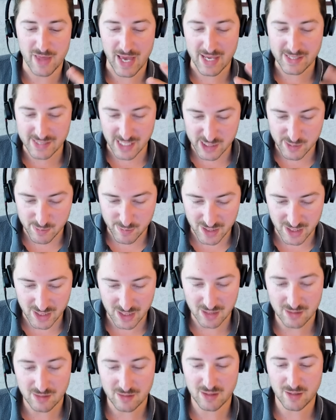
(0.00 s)

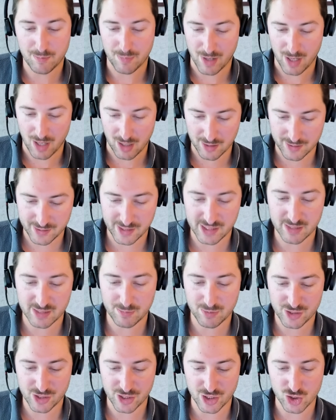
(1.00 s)
SSP, the policies, the
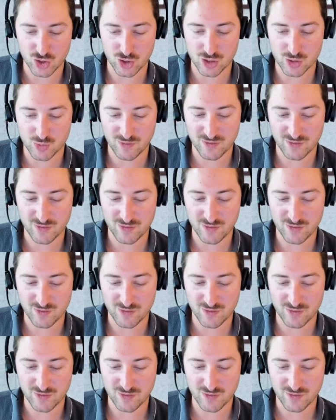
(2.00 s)
procedures.